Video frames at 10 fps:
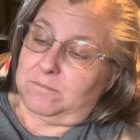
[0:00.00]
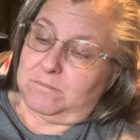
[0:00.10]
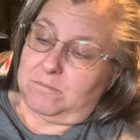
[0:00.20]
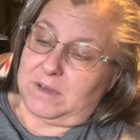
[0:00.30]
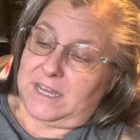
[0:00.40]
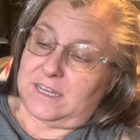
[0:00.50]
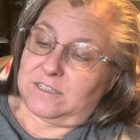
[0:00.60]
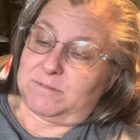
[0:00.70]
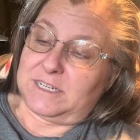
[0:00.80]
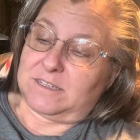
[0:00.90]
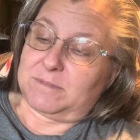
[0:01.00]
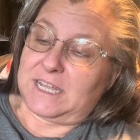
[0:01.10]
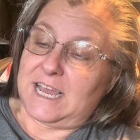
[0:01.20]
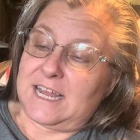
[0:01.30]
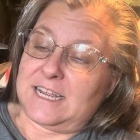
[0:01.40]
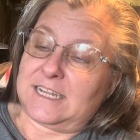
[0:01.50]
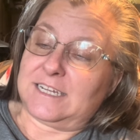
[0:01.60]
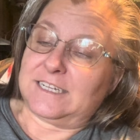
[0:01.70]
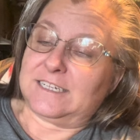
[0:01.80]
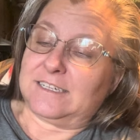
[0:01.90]
My husband is a
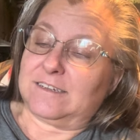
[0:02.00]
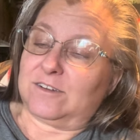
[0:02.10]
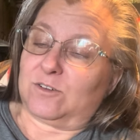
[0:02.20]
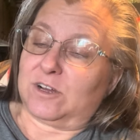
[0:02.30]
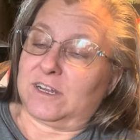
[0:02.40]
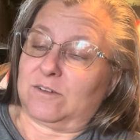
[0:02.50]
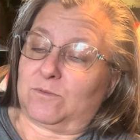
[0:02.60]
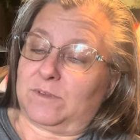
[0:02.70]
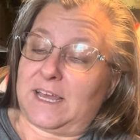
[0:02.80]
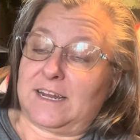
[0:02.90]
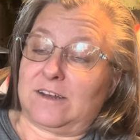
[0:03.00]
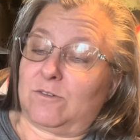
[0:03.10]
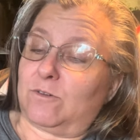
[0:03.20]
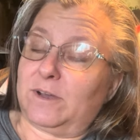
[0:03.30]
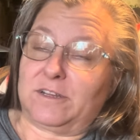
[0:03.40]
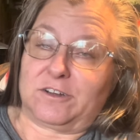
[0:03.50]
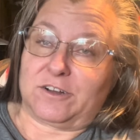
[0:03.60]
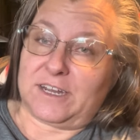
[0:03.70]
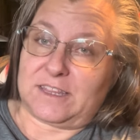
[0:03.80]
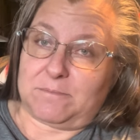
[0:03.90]
mechanic and an
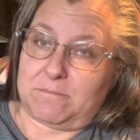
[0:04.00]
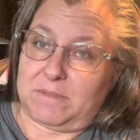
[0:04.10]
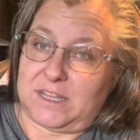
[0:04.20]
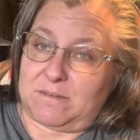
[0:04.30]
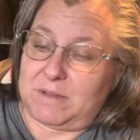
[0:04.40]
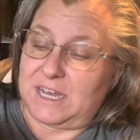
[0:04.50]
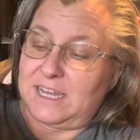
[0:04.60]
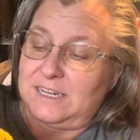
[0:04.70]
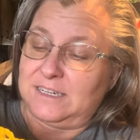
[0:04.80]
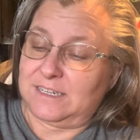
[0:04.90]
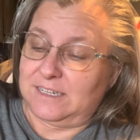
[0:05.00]
oiler at the mine,